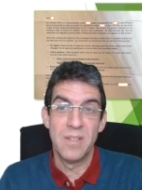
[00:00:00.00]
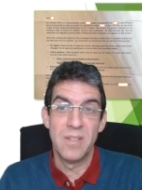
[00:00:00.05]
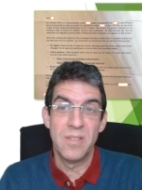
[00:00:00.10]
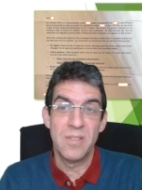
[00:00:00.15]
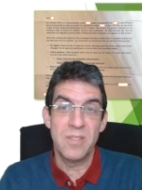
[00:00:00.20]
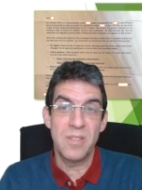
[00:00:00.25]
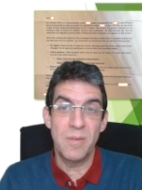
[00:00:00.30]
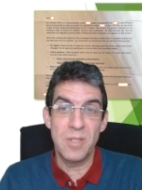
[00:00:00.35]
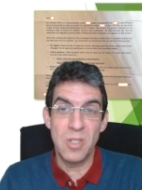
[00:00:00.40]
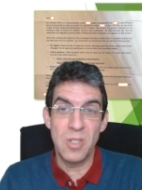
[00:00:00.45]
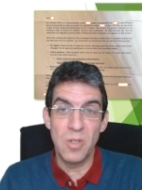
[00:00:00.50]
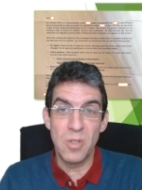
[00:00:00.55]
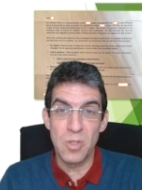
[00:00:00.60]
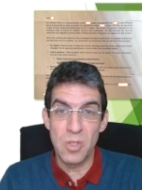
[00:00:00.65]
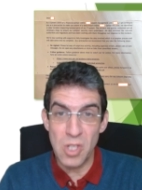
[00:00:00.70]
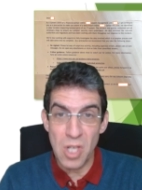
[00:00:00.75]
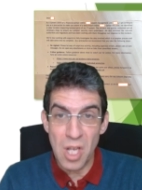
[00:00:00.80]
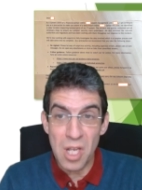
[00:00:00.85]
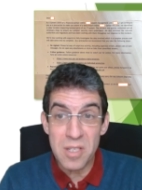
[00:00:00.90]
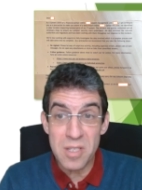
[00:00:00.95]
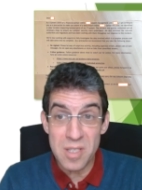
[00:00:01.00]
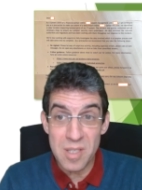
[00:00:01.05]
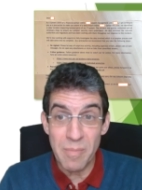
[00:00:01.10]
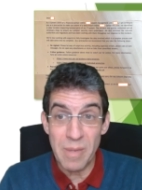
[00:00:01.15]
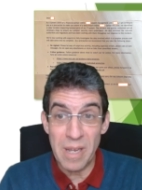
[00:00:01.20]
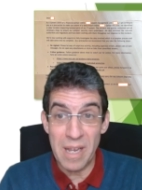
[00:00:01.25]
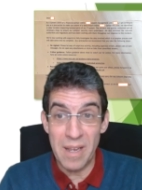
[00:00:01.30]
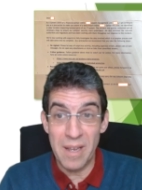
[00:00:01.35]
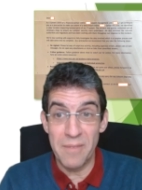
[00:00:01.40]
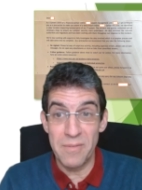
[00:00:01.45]
So it's not just
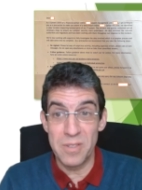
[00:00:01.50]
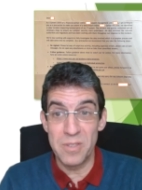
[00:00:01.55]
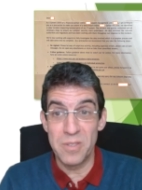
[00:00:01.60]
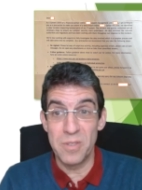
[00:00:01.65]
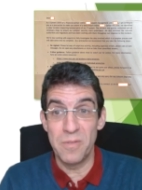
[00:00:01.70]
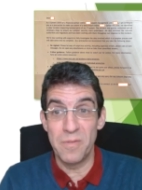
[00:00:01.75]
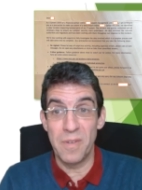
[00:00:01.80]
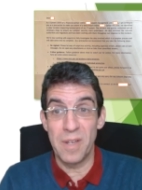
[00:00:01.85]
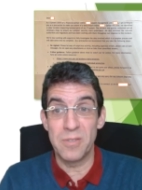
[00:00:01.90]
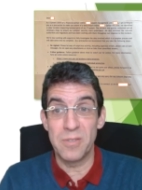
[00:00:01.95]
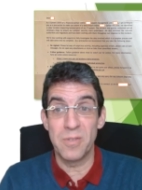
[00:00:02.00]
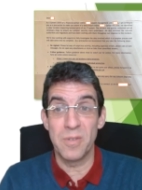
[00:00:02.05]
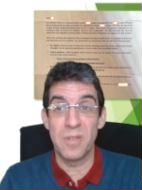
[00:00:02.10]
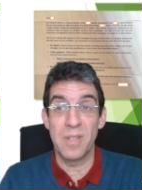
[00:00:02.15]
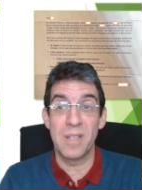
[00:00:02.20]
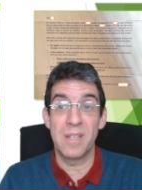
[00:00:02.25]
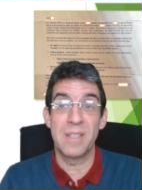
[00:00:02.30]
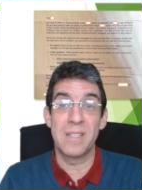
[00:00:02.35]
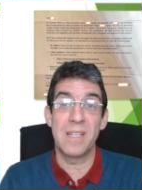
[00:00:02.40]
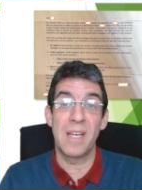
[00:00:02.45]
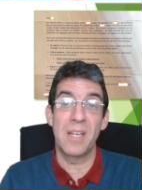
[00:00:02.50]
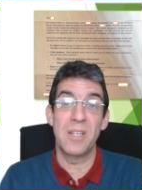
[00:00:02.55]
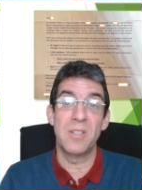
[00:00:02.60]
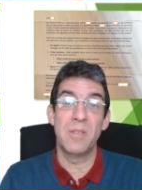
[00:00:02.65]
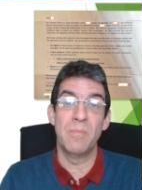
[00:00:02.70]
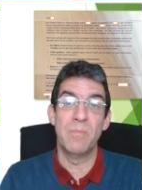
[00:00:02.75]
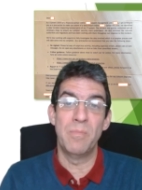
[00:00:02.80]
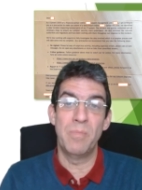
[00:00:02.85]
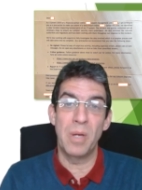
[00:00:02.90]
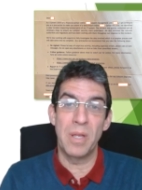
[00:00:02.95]
about having two-factor
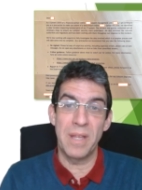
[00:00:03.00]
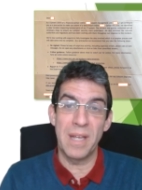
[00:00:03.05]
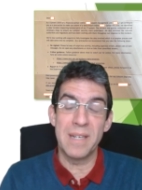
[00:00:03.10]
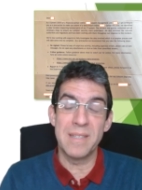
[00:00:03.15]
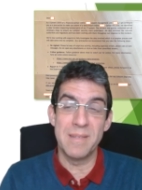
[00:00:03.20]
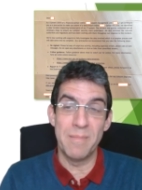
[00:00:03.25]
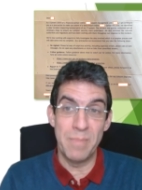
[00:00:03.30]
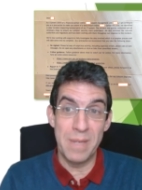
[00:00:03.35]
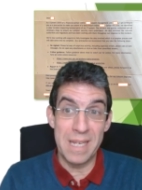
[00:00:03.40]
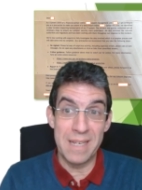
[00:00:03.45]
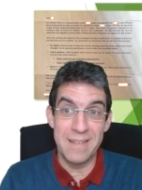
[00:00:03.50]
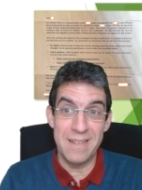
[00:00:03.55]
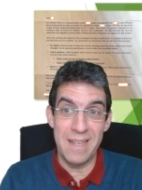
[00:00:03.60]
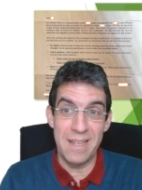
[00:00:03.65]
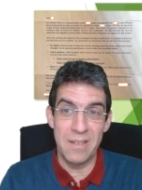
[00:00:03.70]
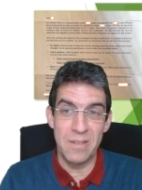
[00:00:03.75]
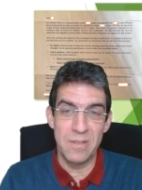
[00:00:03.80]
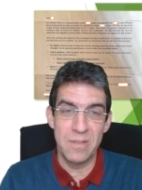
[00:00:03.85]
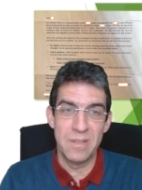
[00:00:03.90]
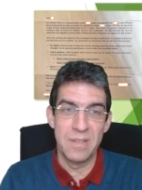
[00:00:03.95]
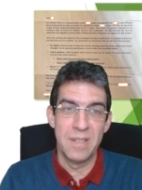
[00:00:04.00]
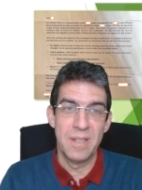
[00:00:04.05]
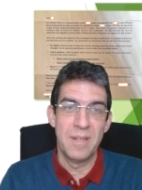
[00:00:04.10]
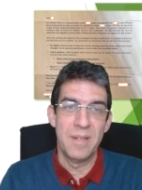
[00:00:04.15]
authentication, but that's a big deal.